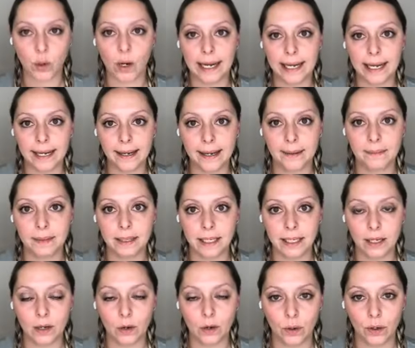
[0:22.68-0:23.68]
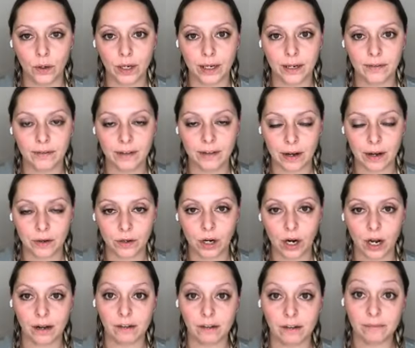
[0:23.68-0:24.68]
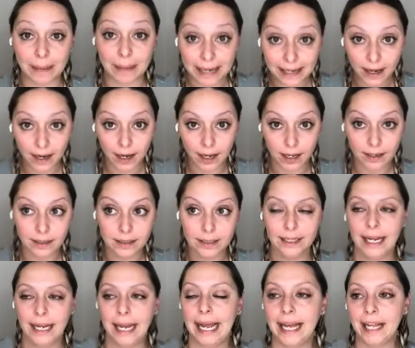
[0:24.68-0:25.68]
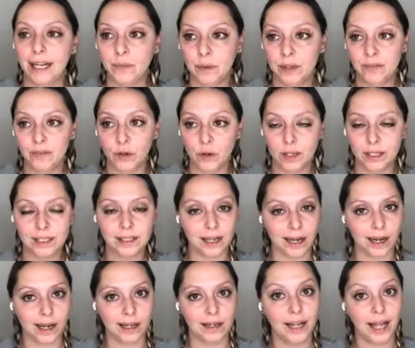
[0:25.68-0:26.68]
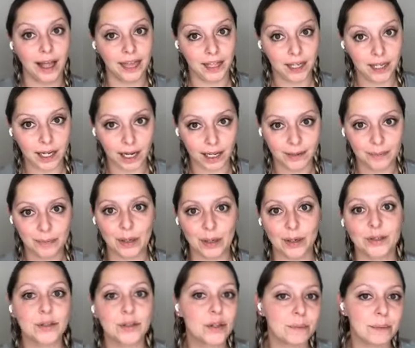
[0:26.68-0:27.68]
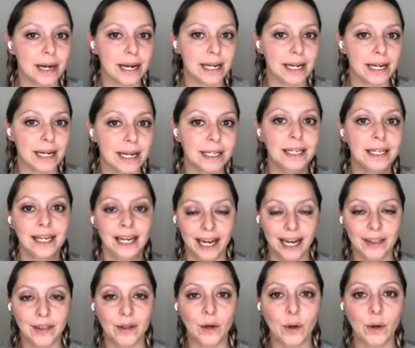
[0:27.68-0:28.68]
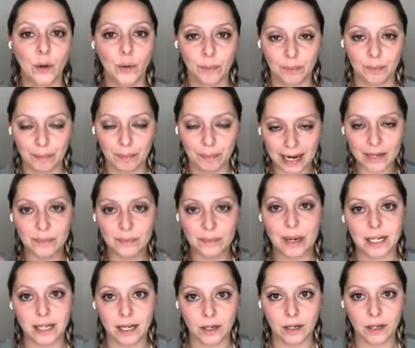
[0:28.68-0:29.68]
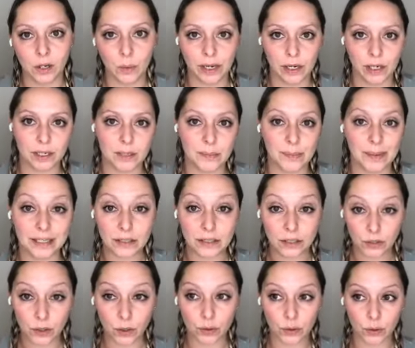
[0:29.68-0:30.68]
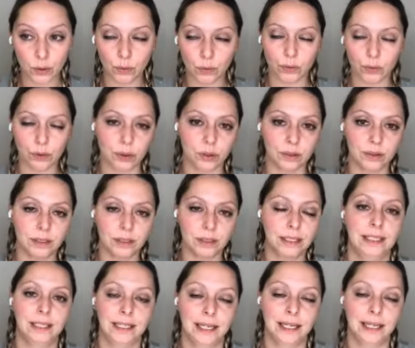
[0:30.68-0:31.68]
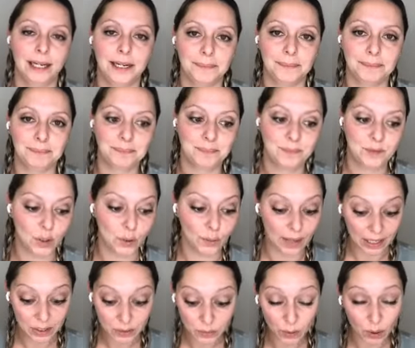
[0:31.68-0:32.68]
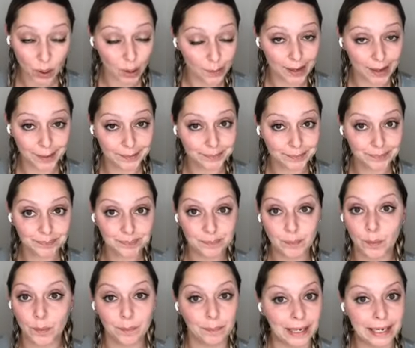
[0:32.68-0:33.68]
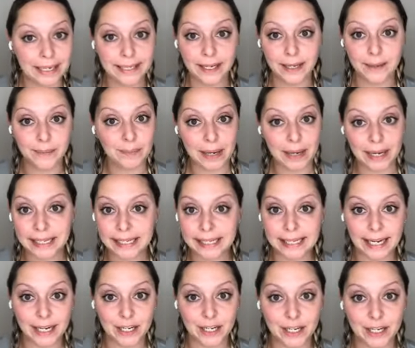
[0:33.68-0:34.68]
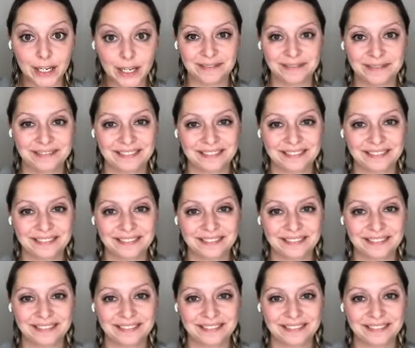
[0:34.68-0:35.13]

So, I am the owner and founder of My Gut Hut, and we focus on the gut, but also the mind and the whole mind body gut coherence because it's so so crucial um, so that's what we're all about mind gut body connection